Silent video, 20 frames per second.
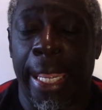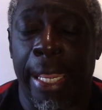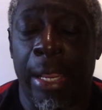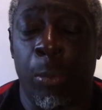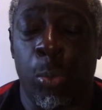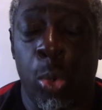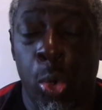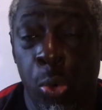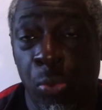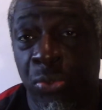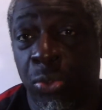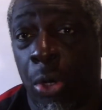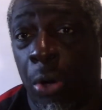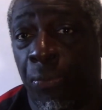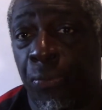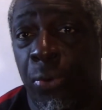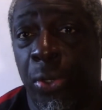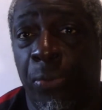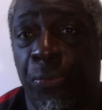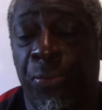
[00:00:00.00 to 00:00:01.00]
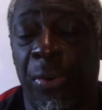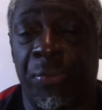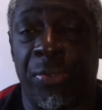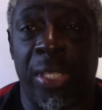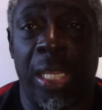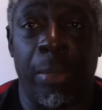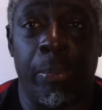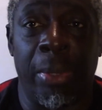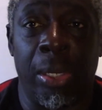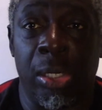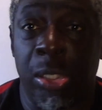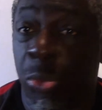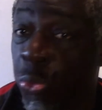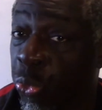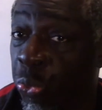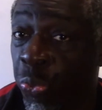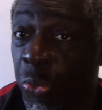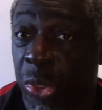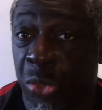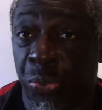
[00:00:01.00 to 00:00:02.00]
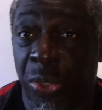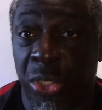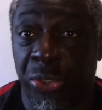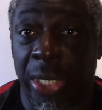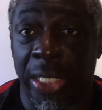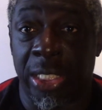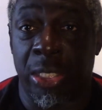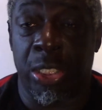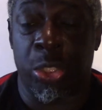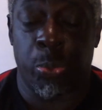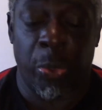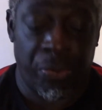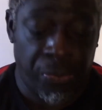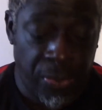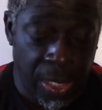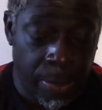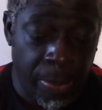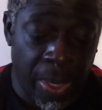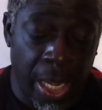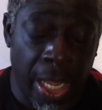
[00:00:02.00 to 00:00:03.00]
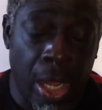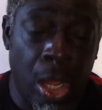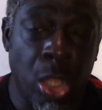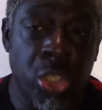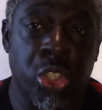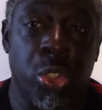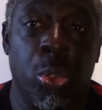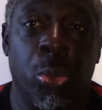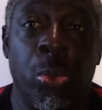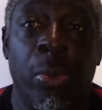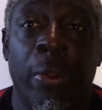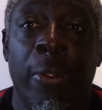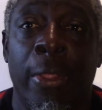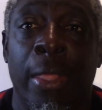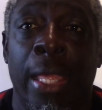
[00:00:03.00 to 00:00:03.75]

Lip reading: Wolves offered 15 million was rejected swiftly by Arsenal.